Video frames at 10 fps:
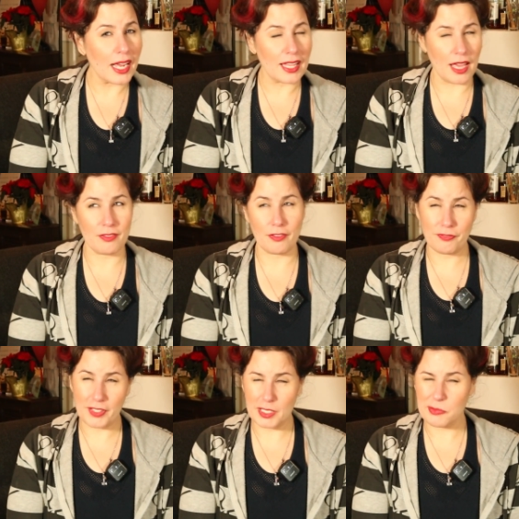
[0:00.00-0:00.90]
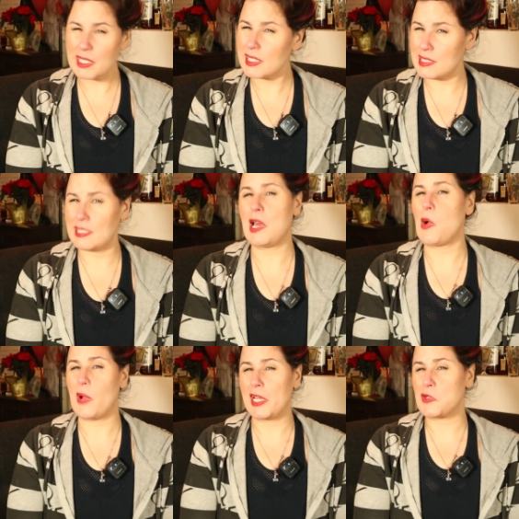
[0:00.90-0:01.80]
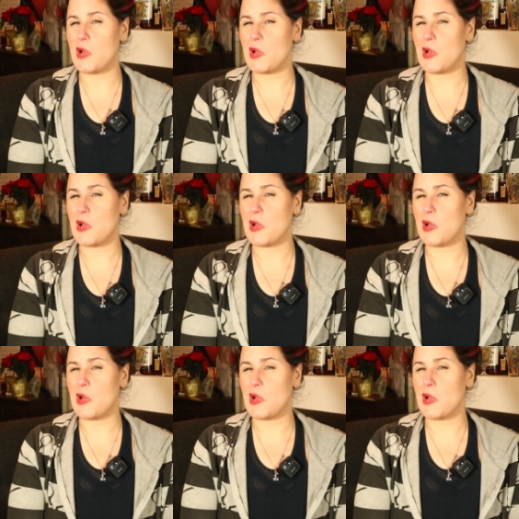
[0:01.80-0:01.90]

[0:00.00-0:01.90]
I have a feeling we're going to see that white